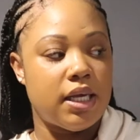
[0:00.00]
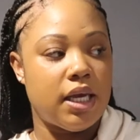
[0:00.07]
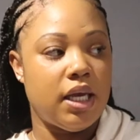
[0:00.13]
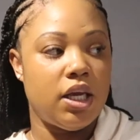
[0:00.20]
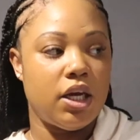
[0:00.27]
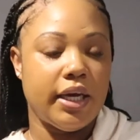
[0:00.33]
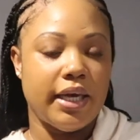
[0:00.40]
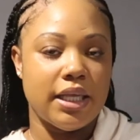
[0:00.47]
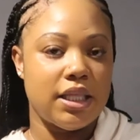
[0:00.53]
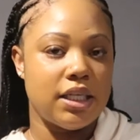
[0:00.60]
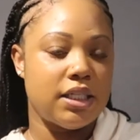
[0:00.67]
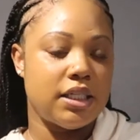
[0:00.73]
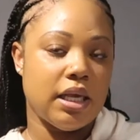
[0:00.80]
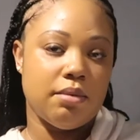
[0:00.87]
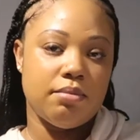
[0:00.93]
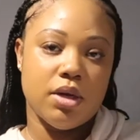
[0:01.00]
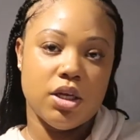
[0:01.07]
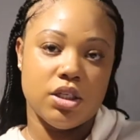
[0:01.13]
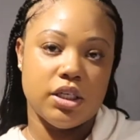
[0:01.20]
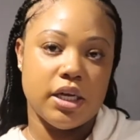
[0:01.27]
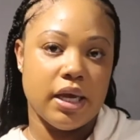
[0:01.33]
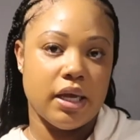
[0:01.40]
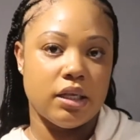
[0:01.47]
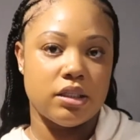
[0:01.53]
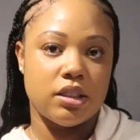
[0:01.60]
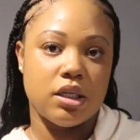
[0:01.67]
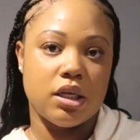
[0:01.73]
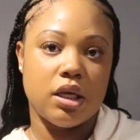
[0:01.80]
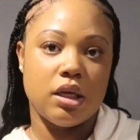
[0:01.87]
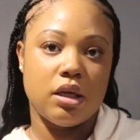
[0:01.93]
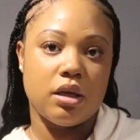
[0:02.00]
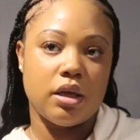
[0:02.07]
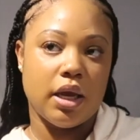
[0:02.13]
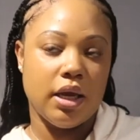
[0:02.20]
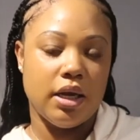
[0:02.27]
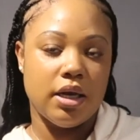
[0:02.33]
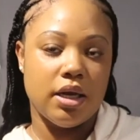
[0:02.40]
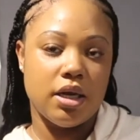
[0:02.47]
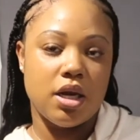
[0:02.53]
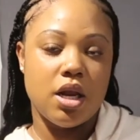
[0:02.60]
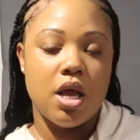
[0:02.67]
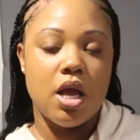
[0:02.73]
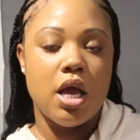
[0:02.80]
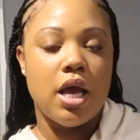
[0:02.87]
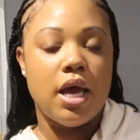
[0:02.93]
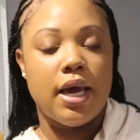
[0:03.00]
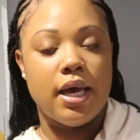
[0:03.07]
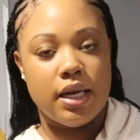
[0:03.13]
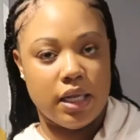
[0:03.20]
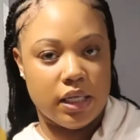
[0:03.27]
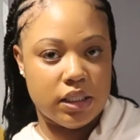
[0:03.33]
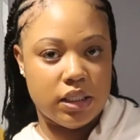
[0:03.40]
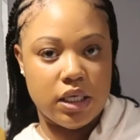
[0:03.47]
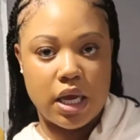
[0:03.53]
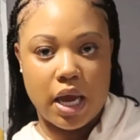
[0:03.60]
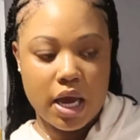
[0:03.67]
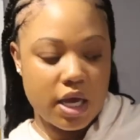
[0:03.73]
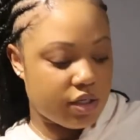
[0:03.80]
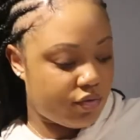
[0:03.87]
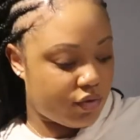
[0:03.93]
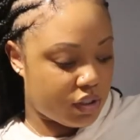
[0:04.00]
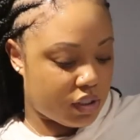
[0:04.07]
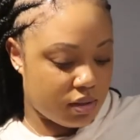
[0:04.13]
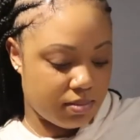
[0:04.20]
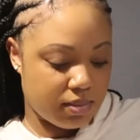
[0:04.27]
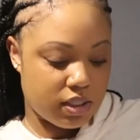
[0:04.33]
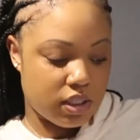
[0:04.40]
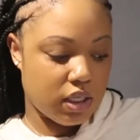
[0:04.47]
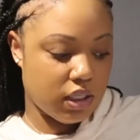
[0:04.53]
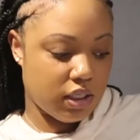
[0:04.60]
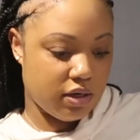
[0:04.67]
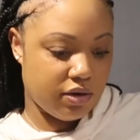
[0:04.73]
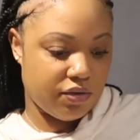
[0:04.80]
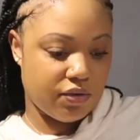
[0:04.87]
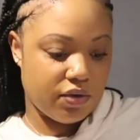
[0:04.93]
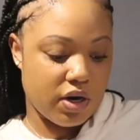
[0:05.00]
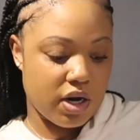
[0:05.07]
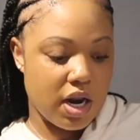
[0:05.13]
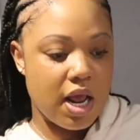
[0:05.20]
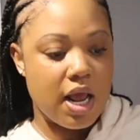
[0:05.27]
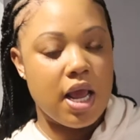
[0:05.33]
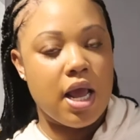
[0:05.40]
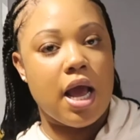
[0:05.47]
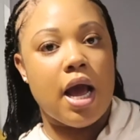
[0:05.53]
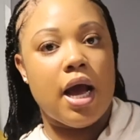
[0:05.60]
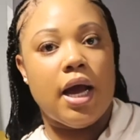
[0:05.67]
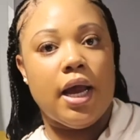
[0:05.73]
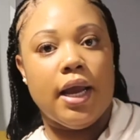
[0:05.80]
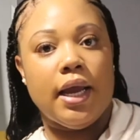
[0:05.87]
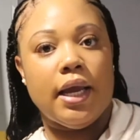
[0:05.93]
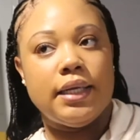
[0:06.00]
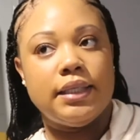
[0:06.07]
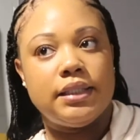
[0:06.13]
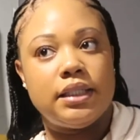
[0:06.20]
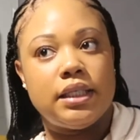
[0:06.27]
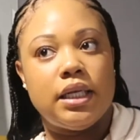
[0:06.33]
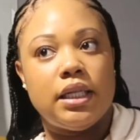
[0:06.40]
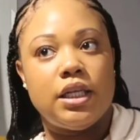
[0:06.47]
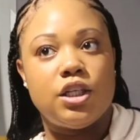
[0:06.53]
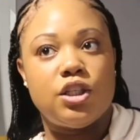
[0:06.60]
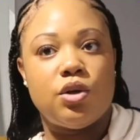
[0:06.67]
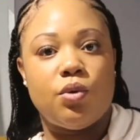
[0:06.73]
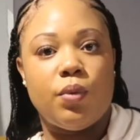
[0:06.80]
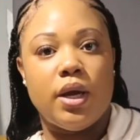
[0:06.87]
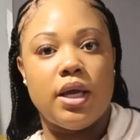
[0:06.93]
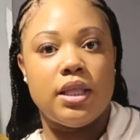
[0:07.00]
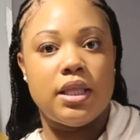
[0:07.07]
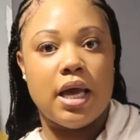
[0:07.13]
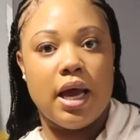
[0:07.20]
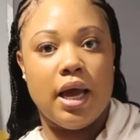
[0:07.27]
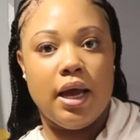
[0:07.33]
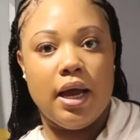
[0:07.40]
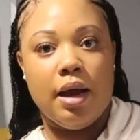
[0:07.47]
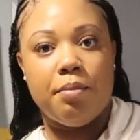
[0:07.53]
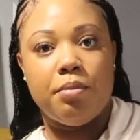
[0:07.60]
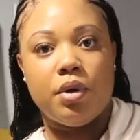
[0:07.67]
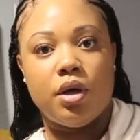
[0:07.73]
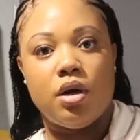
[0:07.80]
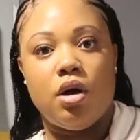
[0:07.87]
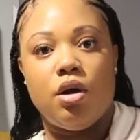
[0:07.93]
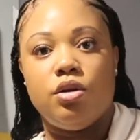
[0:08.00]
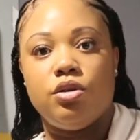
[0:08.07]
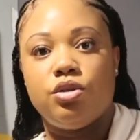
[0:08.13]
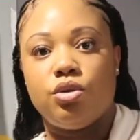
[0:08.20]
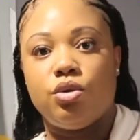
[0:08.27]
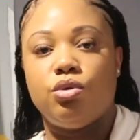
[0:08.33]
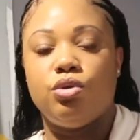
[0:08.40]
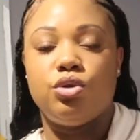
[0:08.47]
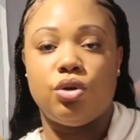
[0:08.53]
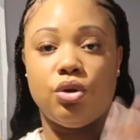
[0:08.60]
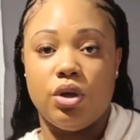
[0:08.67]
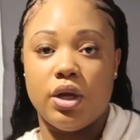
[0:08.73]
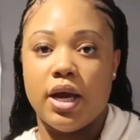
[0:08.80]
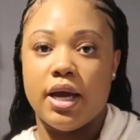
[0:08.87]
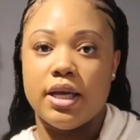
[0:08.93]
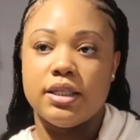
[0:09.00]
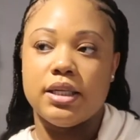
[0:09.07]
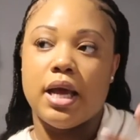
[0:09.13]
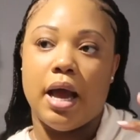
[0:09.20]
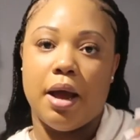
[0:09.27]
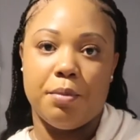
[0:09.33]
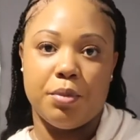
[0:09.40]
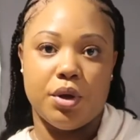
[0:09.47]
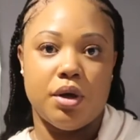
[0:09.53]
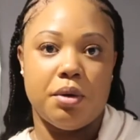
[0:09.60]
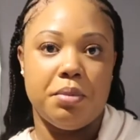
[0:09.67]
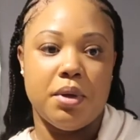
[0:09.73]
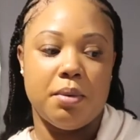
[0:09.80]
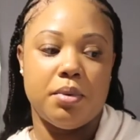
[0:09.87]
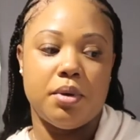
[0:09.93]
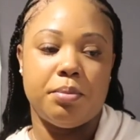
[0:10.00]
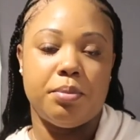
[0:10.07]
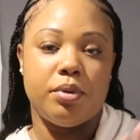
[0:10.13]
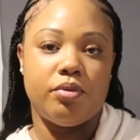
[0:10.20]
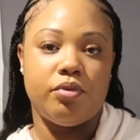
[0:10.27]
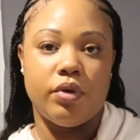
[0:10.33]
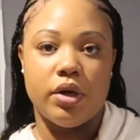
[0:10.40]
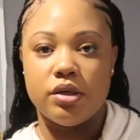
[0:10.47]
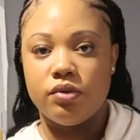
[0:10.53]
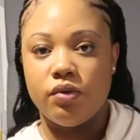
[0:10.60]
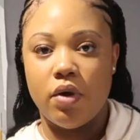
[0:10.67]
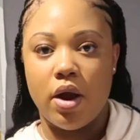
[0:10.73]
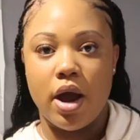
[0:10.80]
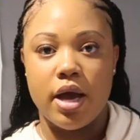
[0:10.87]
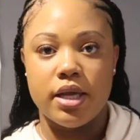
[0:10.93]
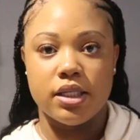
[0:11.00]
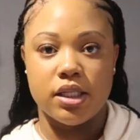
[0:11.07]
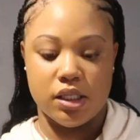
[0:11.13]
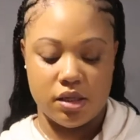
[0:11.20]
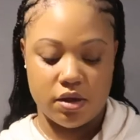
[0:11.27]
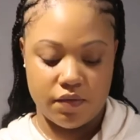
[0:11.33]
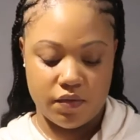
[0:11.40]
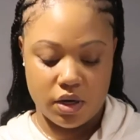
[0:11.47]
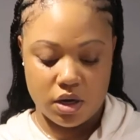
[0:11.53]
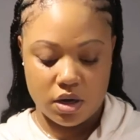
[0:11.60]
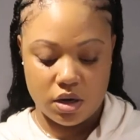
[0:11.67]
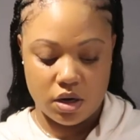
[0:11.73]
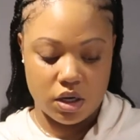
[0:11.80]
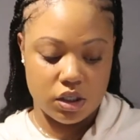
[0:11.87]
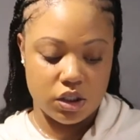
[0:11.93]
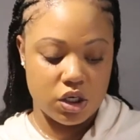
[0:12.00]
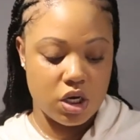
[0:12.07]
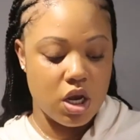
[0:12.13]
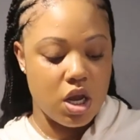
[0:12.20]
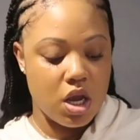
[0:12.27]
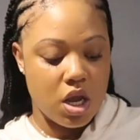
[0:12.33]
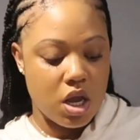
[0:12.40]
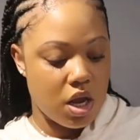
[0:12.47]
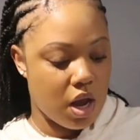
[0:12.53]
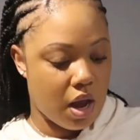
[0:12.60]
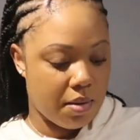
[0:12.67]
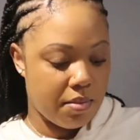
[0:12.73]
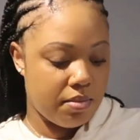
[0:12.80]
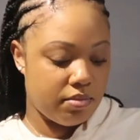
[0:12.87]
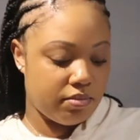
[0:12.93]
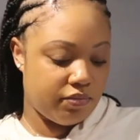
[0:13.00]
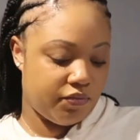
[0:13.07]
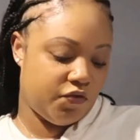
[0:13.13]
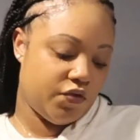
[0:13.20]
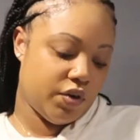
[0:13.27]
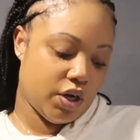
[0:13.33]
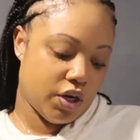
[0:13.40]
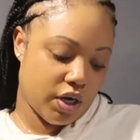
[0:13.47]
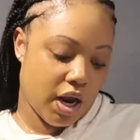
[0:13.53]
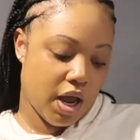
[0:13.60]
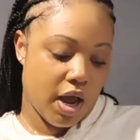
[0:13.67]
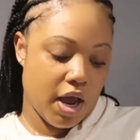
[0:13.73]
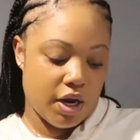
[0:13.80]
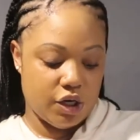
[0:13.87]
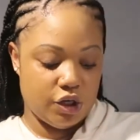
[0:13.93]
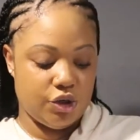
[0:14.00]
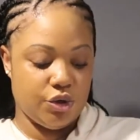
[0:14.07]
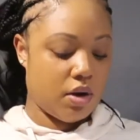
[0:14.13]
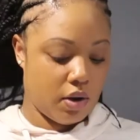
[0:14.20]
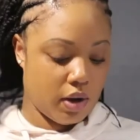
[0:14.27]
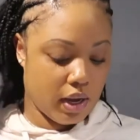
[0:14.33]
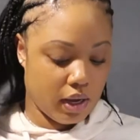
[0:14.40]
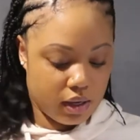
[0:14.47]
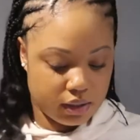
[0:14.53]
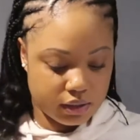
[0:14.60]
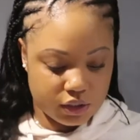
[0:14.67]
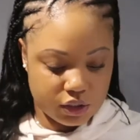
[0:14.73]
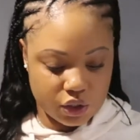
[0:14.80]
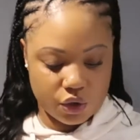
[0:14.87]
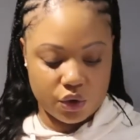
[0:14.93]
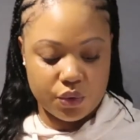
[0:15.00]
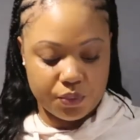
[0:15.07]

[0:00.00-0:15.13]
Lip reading: and he'll get the same lunch as Kaden unless he asks for something different. And there's a way that I'm gonna also show you guys. I'm gonna be able to put french fries and stuff in their lunch. I'm figured out how to. Okay, so,